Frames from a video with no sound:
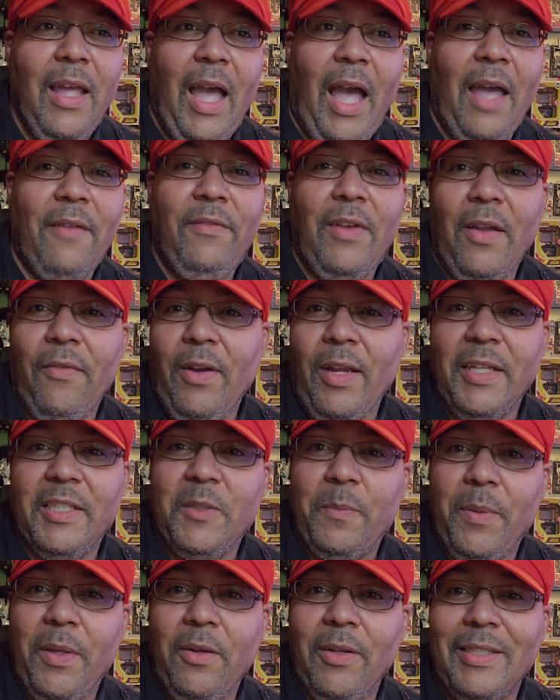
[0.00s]
I've never
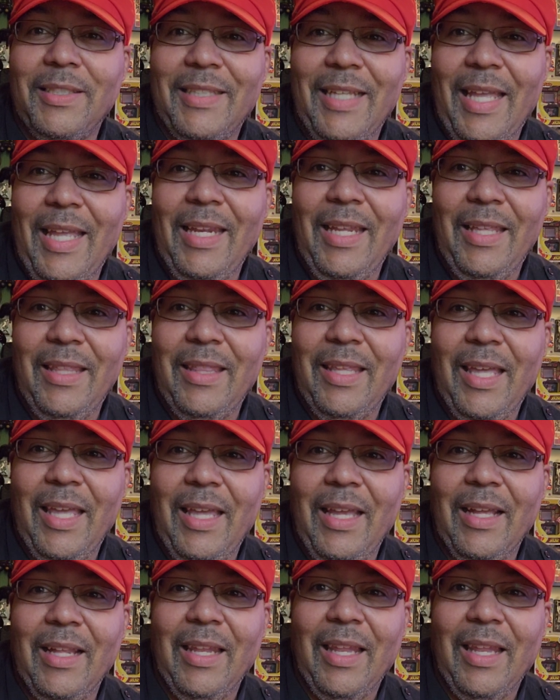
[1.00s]
experienced anything